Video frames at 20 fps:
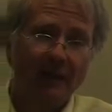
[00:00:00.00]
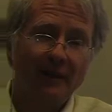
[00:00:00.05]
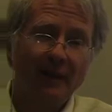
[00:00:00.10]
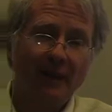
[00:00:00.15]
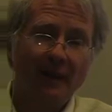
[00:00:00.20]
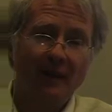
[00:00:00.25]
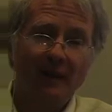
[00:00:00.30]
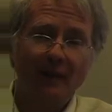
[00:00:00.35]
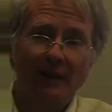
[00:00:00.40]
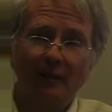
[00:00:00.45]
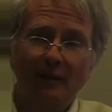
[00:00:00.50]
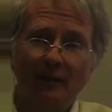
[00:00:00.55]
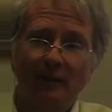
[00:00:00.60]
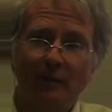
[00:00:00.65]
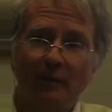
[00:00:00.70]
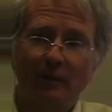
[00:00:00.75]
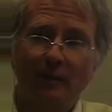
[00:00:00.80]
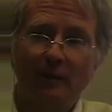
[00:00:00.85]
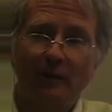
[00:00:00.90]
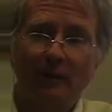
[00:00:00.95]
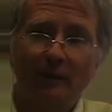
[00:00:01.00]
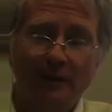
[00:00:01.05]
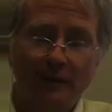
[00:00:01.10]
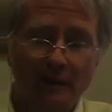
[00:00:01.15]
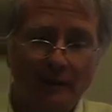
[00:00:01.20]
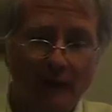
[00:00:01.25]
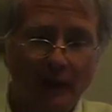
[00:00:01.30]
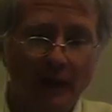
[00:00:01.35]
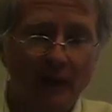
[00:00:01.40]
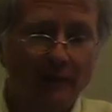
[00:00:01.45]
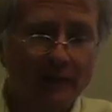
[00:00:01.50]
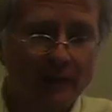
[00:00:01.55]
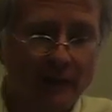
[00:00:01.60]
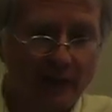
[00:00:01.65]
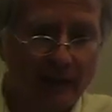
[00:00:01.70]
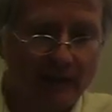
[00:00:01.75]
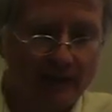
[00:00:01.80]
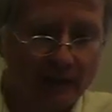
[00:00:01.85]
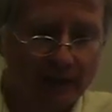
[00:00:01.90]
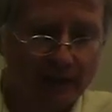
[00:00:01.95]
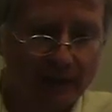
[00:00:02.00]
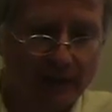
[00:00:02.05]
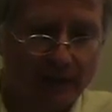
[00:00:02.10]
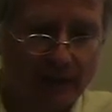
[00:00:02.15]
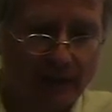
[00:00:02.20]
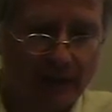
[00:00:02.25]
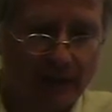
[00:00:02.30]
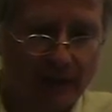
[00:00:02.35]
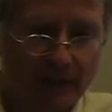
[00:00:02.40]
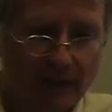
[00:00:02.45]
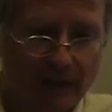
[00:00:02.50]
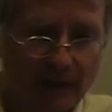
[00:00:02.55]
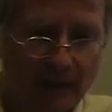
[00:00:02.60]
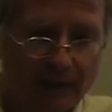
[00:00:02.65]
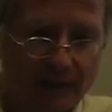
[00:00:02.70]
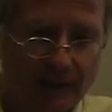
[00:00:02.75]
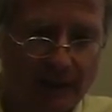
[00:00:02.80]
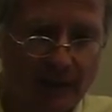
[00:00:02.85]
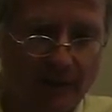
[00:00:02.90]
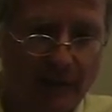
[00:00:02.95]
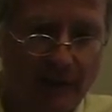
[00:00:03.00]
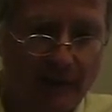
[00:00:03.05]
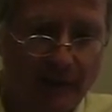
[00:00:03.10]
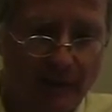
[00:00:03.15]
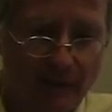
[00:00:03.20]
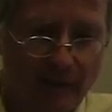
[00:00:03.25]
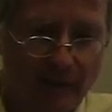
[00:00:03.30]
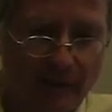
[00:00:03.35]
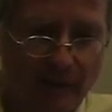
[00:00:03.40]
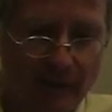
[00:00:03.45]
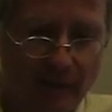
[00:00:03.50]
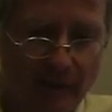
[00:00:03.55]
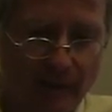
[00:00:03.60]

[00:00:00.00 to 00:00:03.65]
the allele for risk for Alzheimer's, as we discussed before?